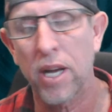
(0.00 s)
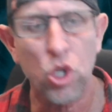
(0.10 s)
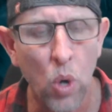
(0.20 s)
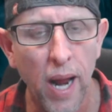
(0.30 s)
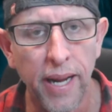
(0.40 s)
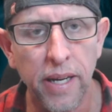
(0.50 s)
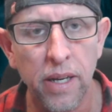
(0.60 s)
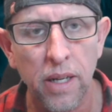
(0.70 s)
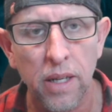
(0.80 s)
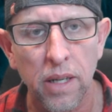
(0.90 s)

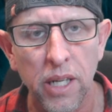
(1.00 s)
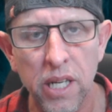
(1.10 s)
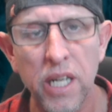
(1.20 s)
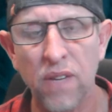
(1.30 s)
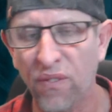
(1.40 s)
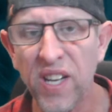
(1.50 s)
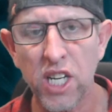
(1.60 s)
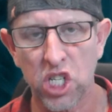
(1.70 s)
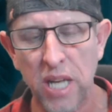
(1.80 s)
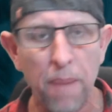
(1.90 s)
trade. You need to
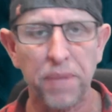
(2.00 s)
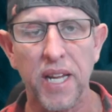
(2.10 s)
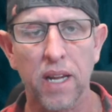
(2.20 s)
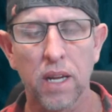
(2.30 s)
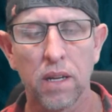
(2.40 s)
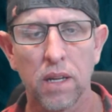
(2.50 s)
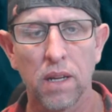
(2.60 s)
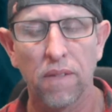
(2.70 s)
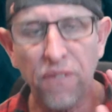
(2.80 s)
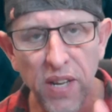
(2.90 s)
finish something.
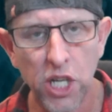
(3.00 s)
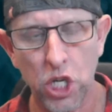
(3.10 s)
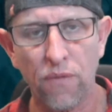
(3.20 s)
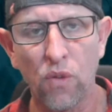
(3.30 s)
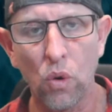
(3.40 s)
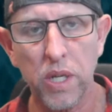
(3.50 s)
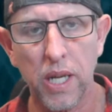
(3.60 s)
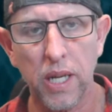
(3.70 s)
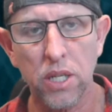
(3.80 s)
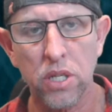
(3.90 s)
Finish your 4
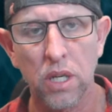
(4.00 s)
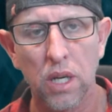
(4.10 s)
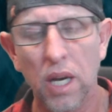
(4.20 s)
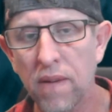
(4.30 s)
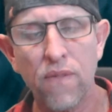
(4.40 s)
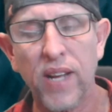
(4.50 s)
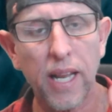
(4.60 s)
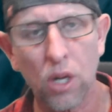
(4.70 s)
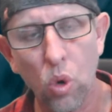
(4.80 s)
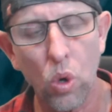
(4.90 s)
years, even if you
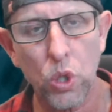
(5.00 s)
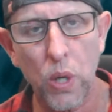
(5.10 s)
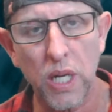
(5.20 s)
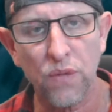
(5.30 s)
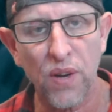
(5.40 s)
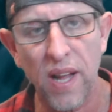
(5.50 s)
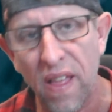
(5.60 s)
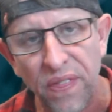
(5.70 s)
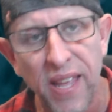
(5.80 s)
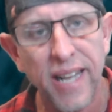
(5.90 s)
get a corps transfer,
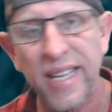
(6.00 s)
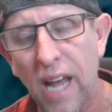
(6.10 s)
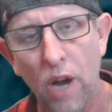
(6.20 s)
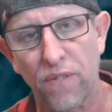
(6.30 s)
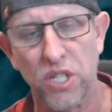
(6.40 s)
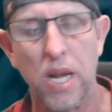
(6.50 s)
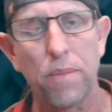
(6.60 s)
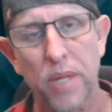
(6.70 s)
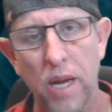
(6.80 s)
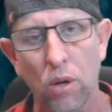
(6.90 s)
and then go for
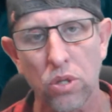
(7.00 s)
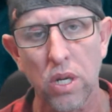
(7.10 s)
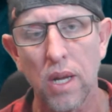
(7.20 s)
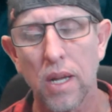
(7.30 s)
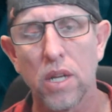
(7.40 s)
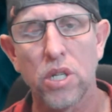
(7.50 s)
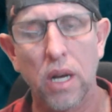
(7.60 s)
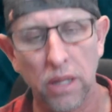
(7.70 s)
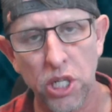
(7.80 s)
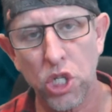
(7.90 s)
something else. So
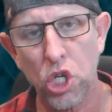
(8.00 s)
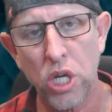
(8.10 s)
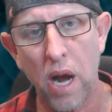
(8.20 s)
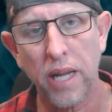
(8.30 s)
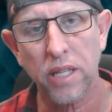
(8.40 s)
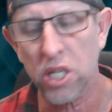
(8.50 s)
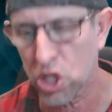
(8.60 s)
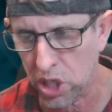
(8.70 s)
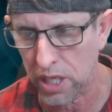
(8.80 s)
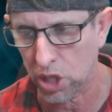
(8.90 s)
at least you're showing that you
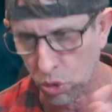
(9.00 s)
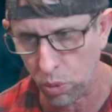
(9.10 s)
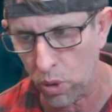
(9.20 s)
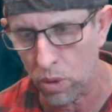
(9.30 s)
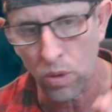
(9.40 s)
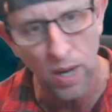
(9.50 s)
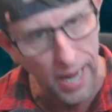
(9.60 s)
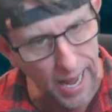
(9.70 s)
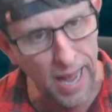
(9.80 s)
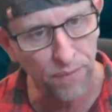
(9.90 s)
see it through
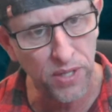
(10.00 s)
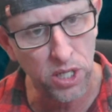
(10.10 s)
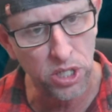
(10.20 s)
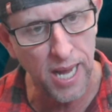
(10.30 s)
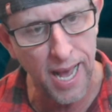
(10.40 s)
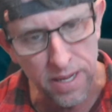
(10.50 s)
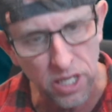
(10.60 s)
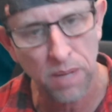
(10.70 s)
after you start and